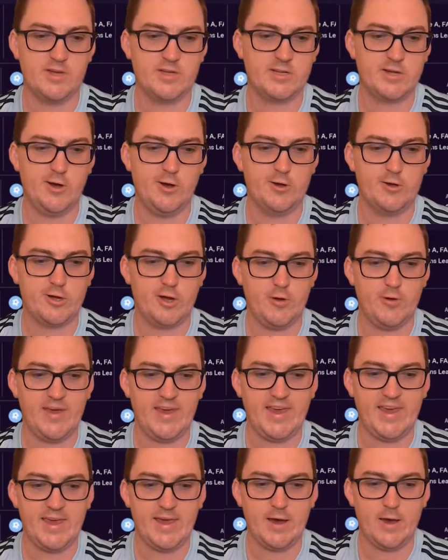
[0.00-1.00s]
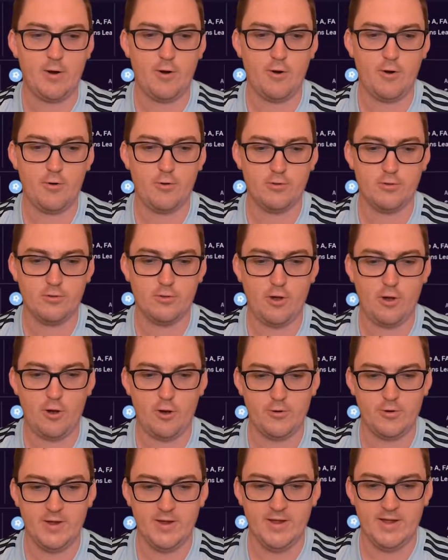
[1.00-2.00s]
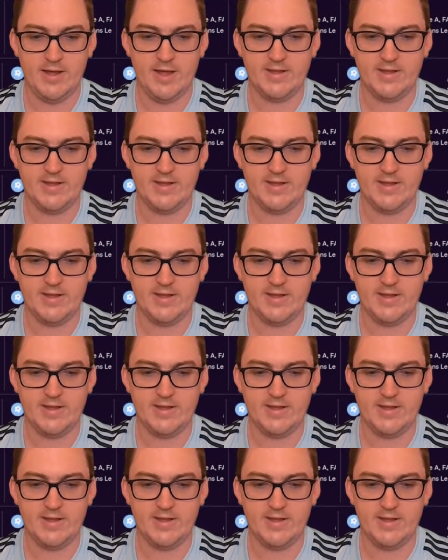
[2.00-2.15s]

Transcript: Makoko, here on loan.